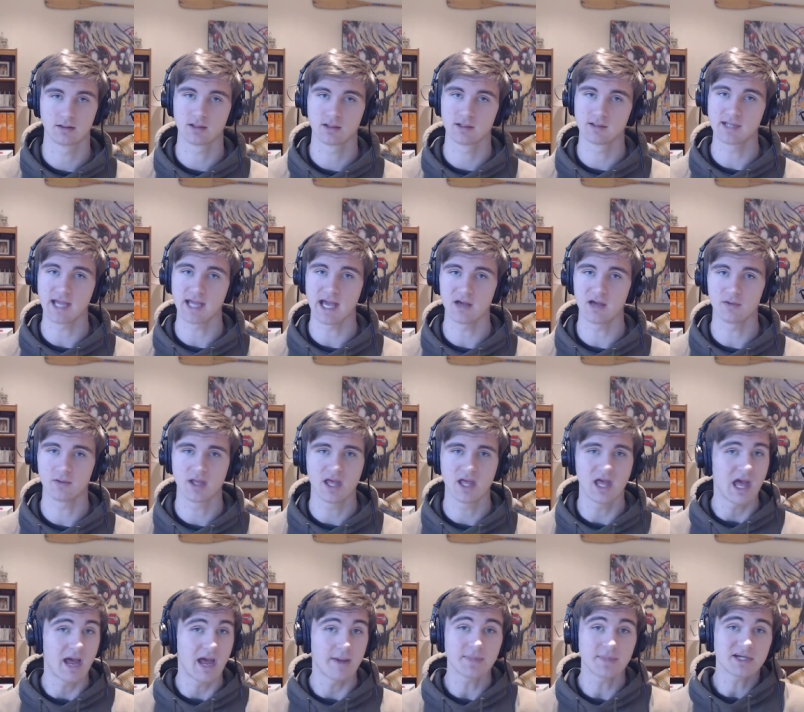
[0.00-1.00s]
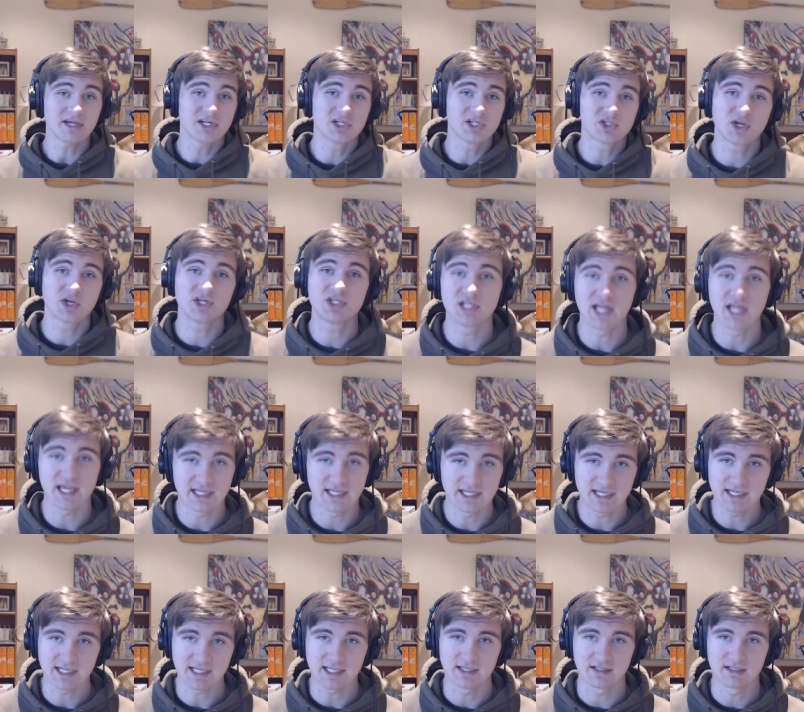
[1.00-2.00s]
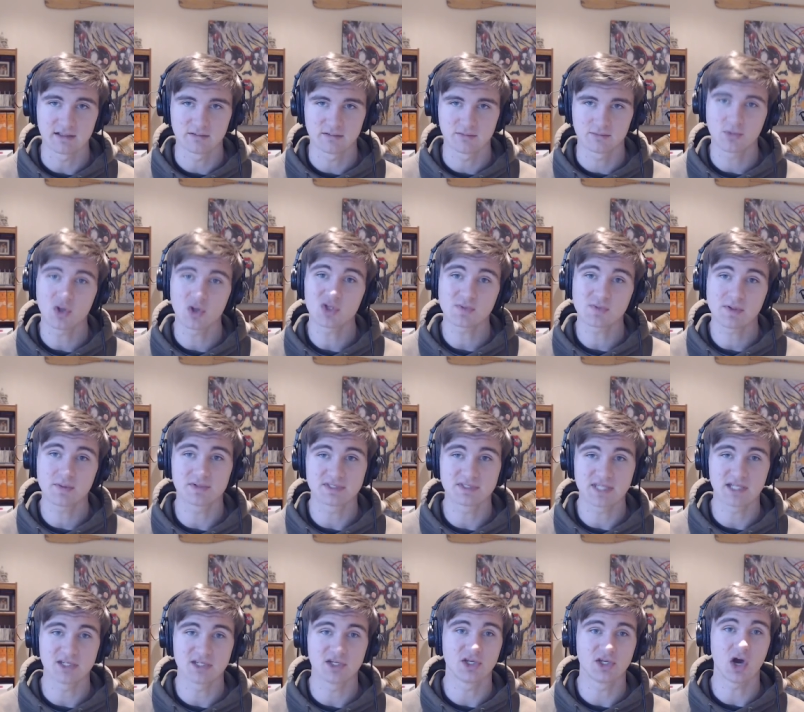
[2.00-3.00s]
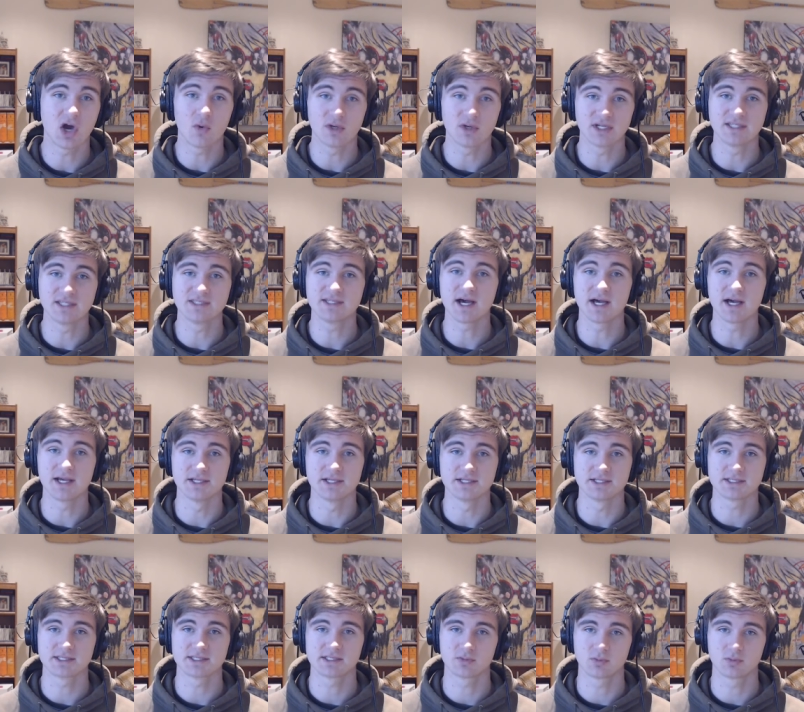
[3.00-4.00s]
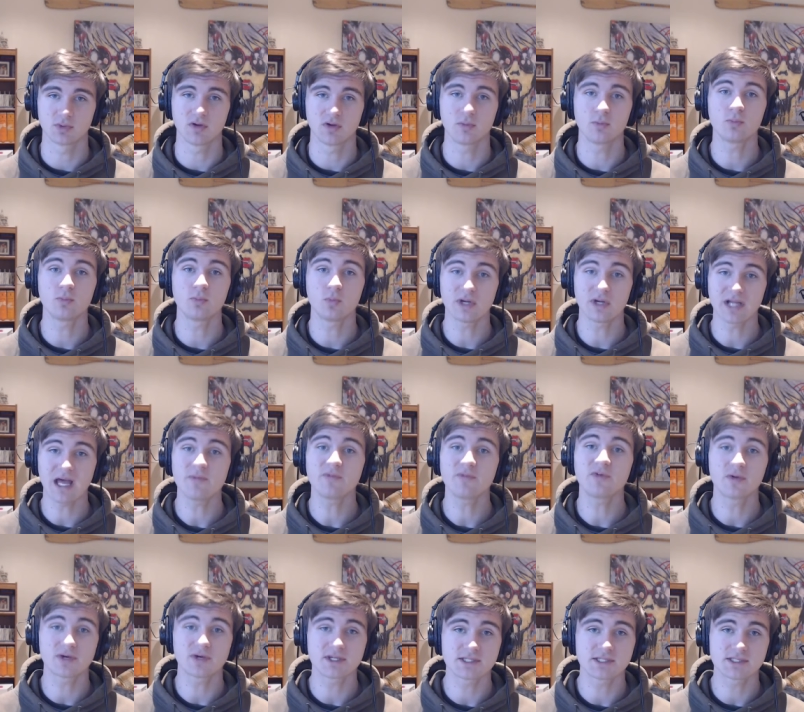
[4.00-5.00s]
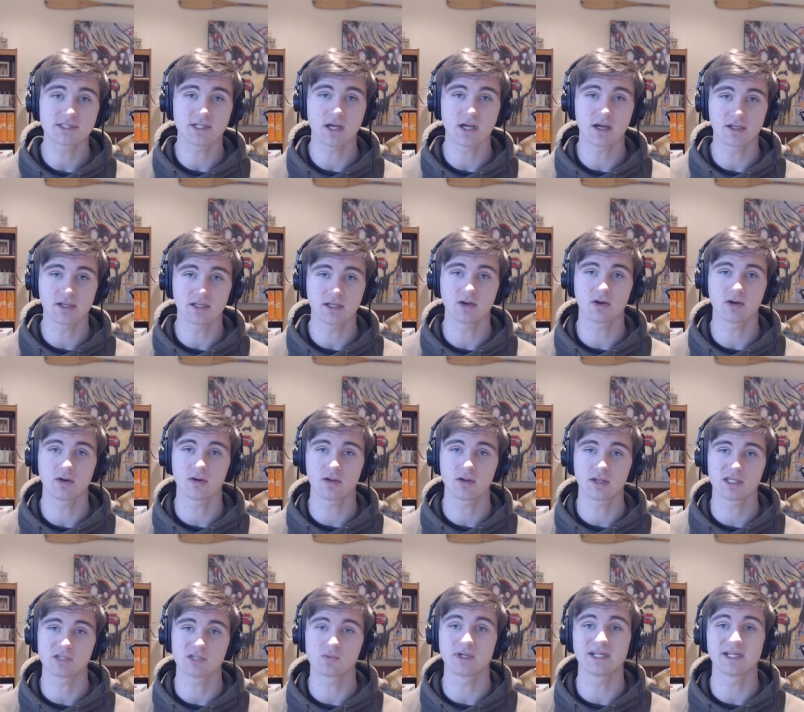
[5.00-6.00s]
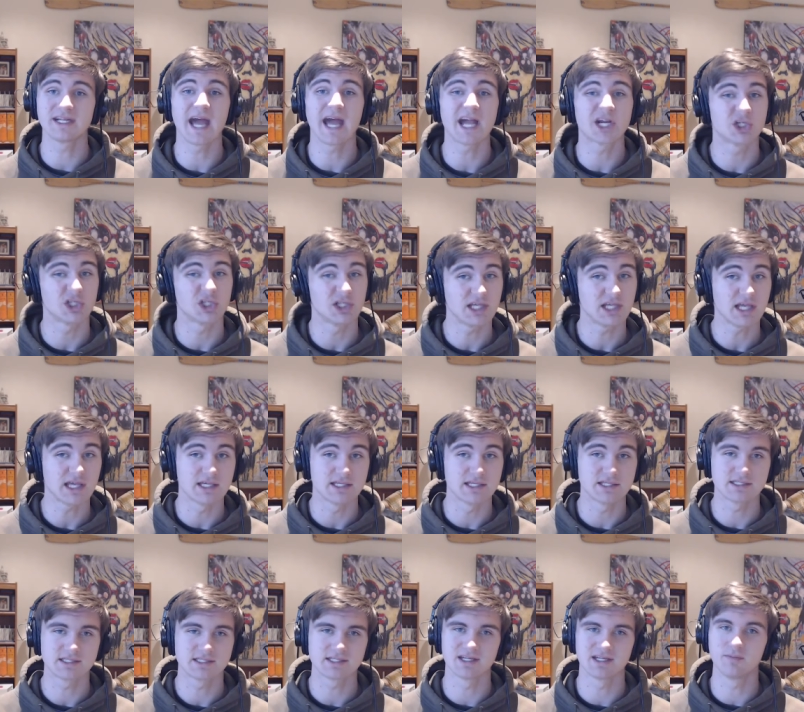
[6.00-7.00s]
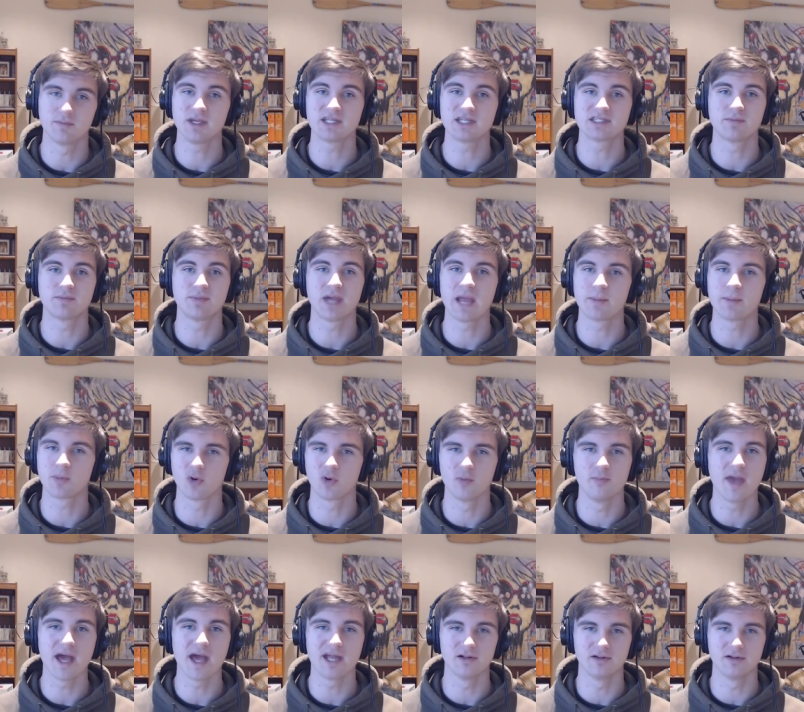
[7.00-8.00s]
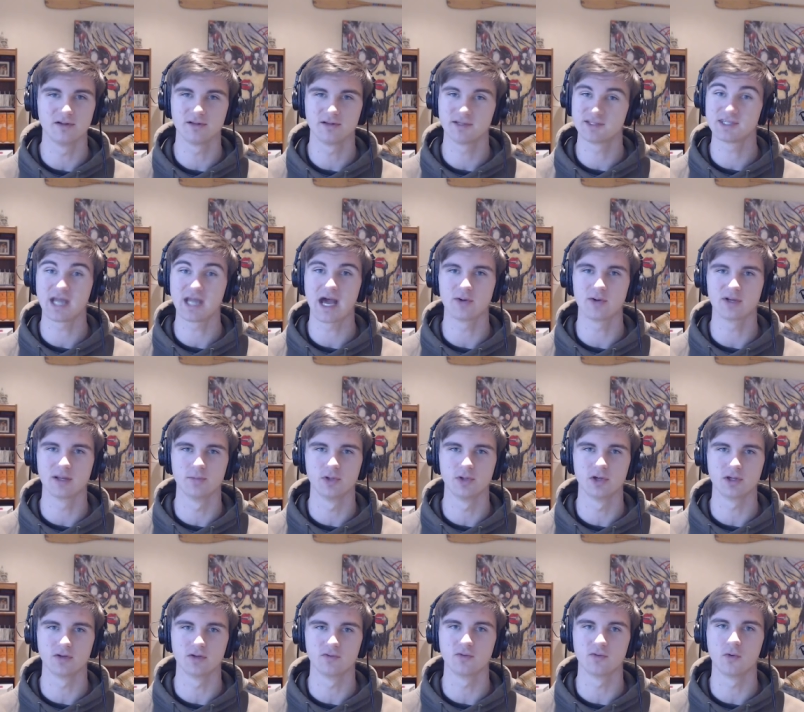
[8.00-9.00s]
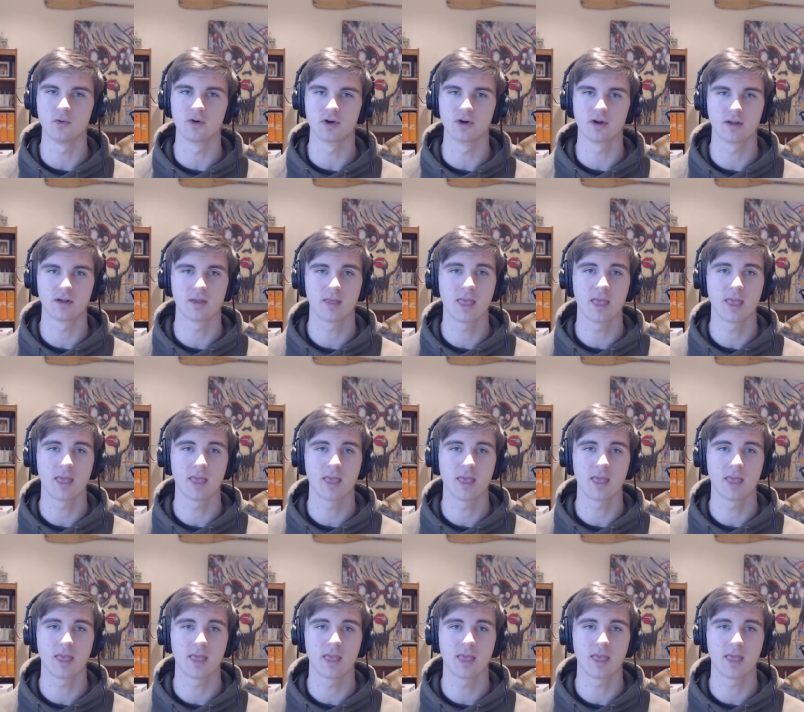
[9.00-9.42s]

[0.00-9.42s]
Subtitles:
Now, I'm not going to treat you like an idiot. Most people tend to know what it does. What I'm focused on here is what it actually is, and a piece of paper and metal is not what I'm looking for.